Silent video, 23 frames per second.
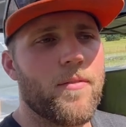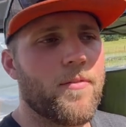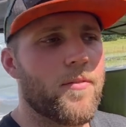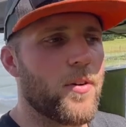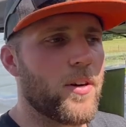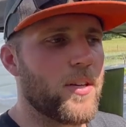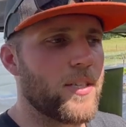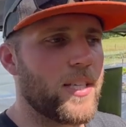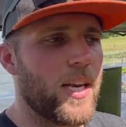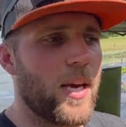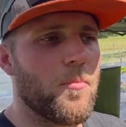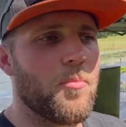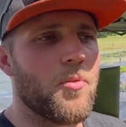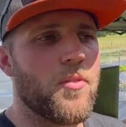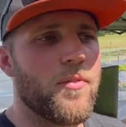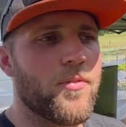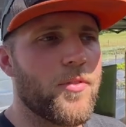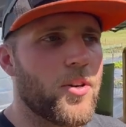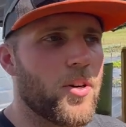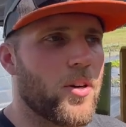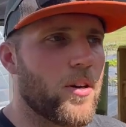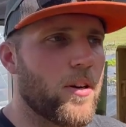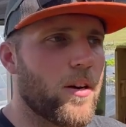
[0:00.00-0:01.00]
For example,
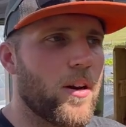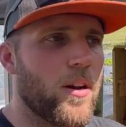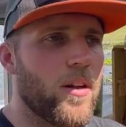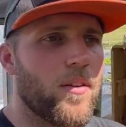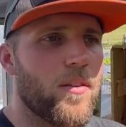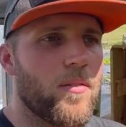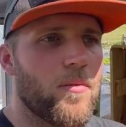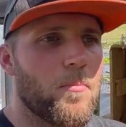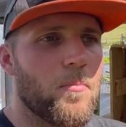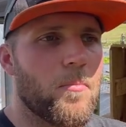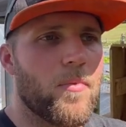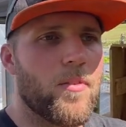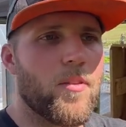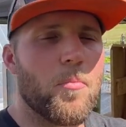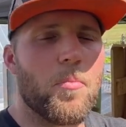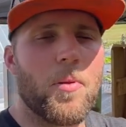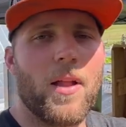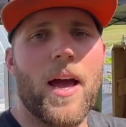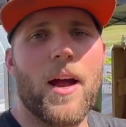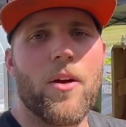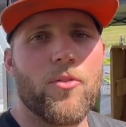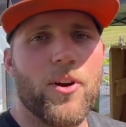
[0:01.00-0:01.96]
if you're gonna supply a